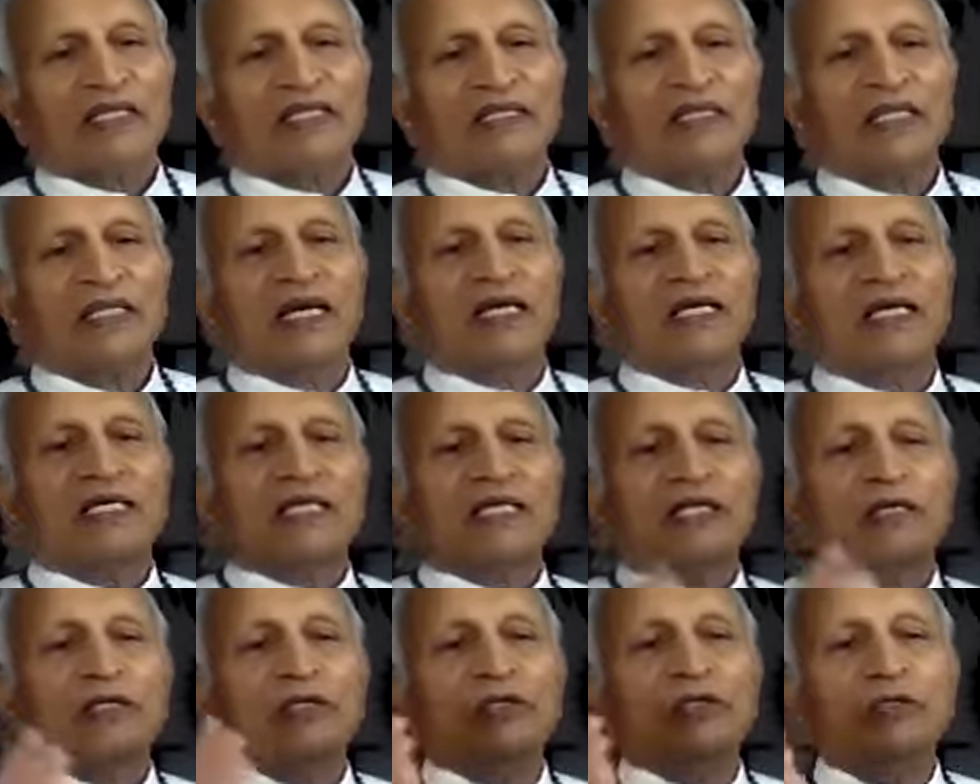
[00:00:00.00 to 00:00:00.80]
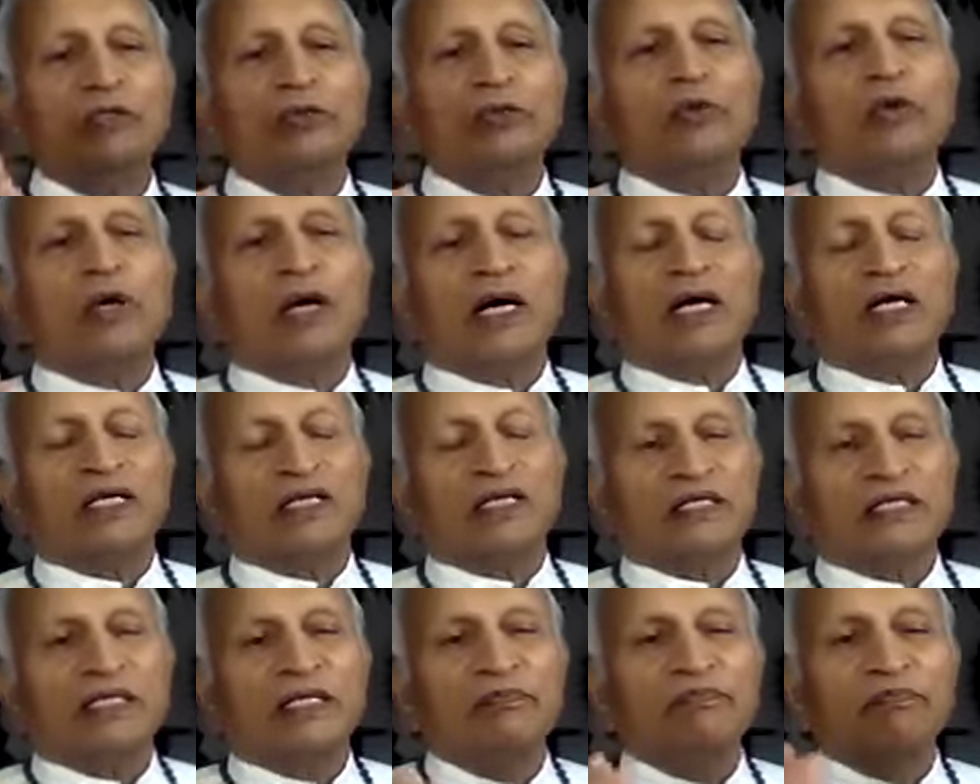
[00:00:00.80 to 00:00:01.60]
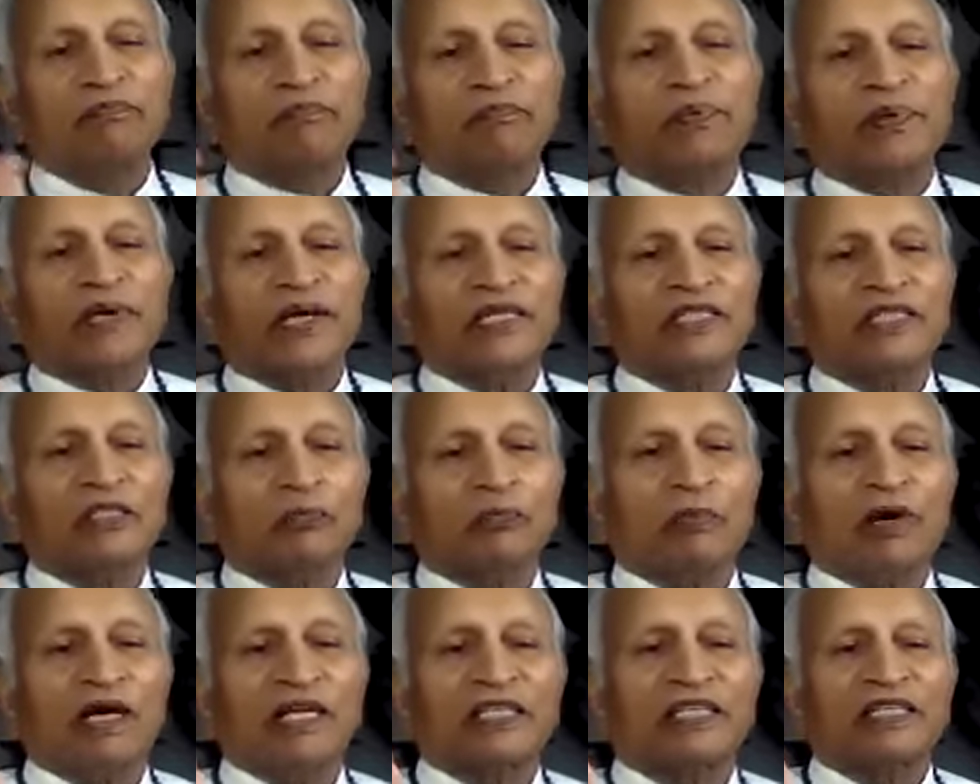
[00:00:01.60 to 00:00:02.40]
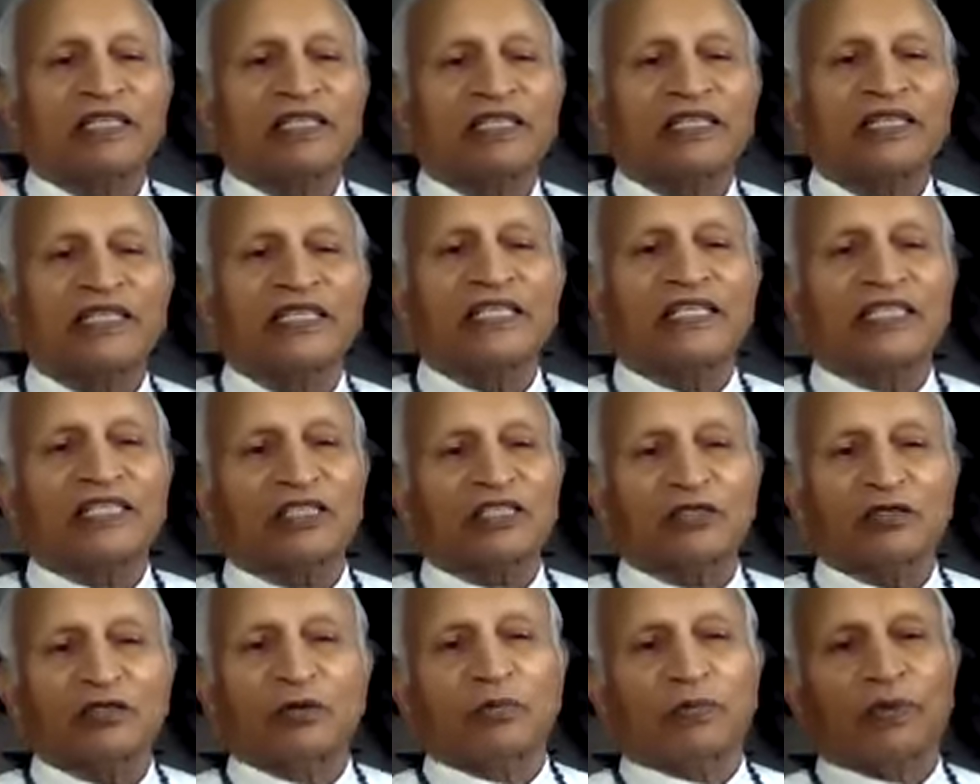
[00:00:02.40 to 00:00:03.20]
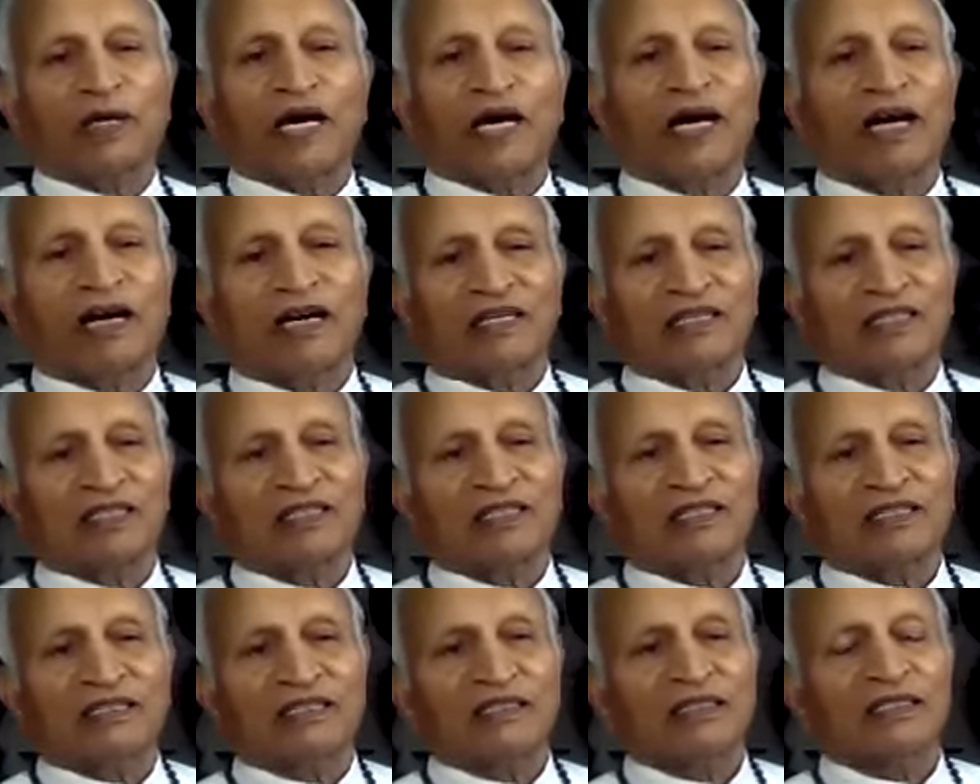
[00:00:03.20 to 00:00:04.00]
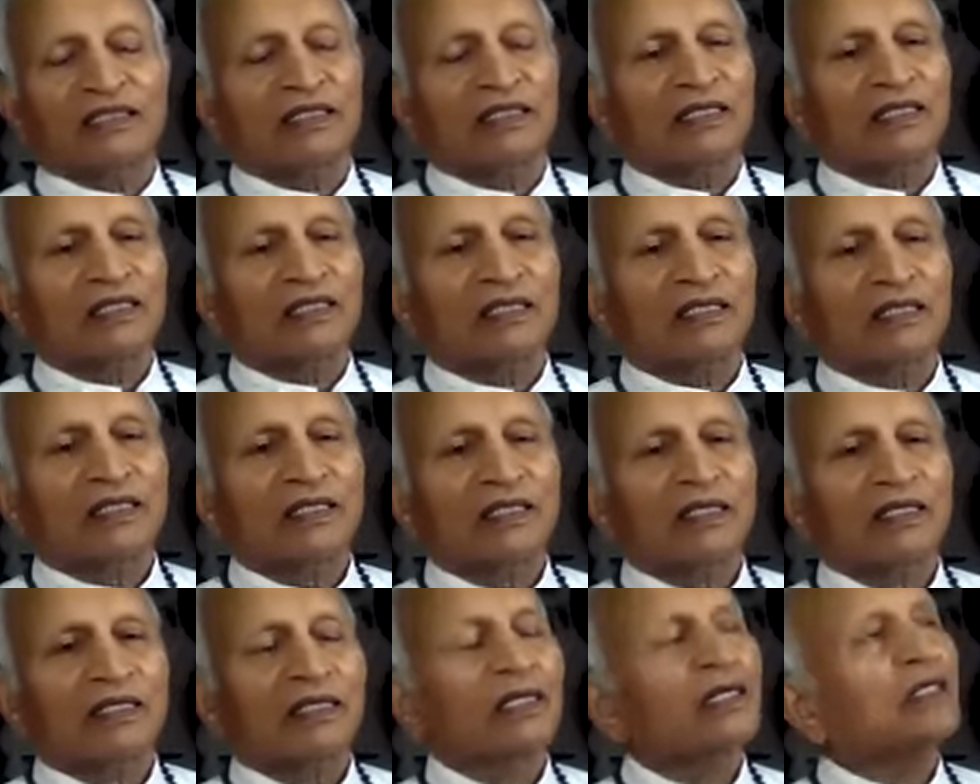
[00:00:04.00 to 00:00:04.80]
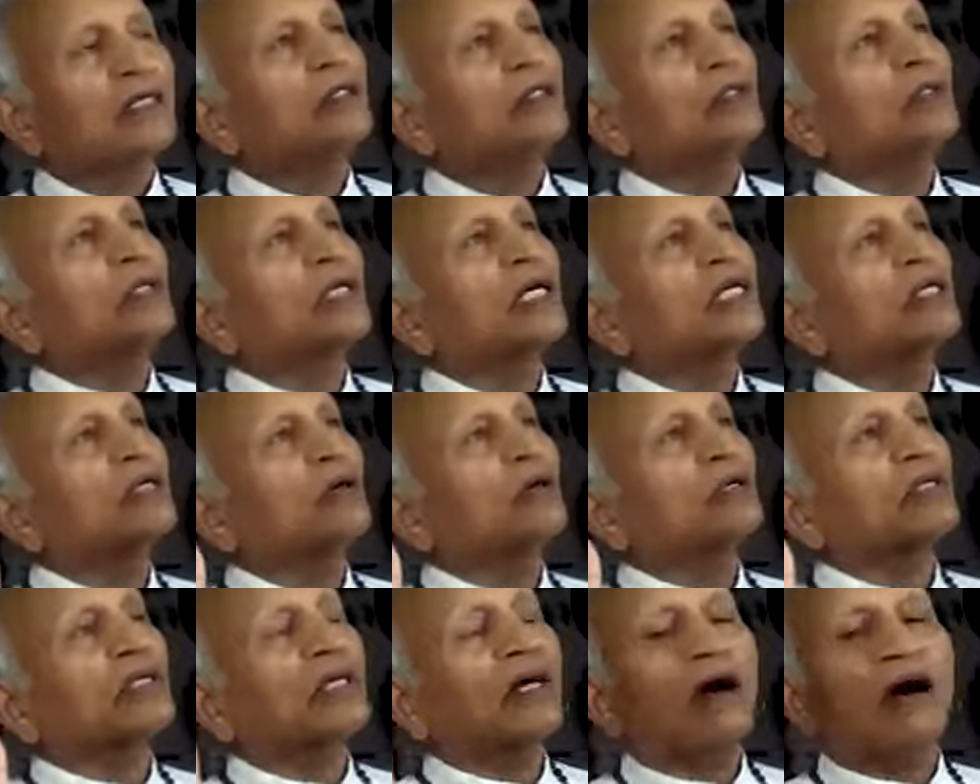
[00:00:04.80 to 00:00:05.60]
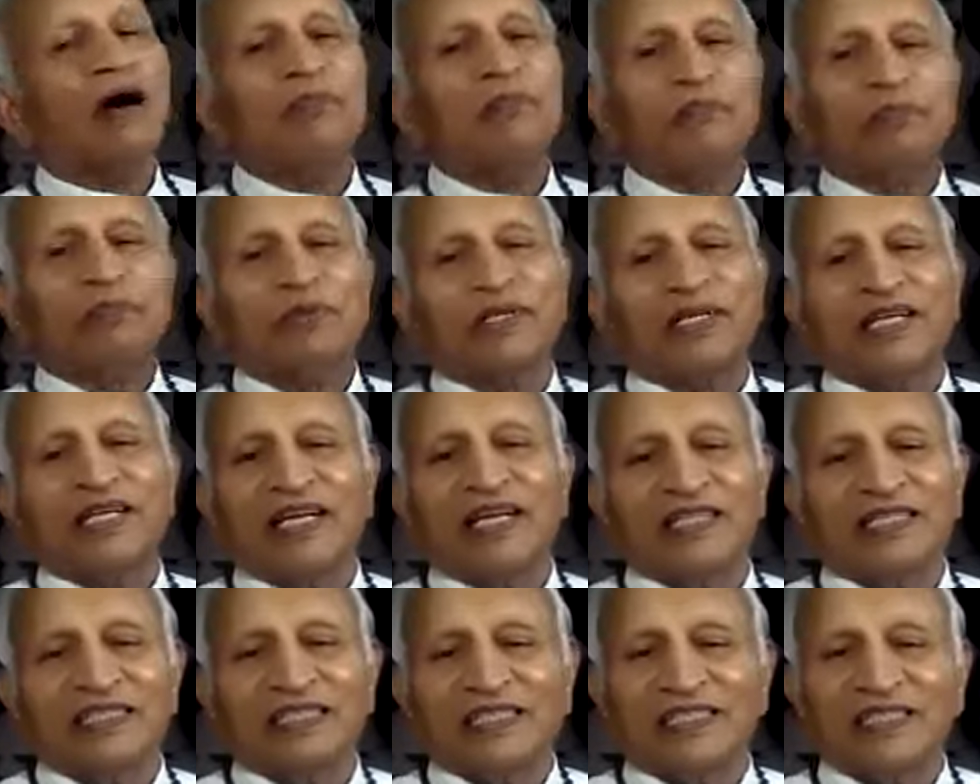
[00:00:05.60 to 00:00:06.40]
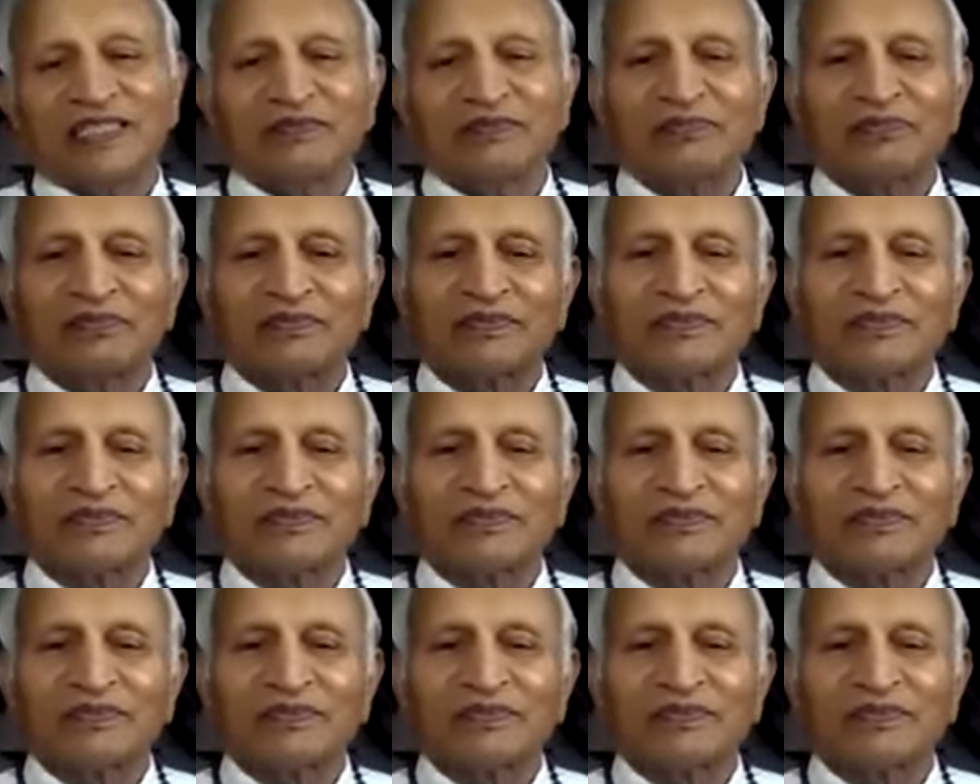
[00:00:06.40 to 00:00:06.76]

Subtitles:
That you are impressed by creation of God. You cannot comprehend Him.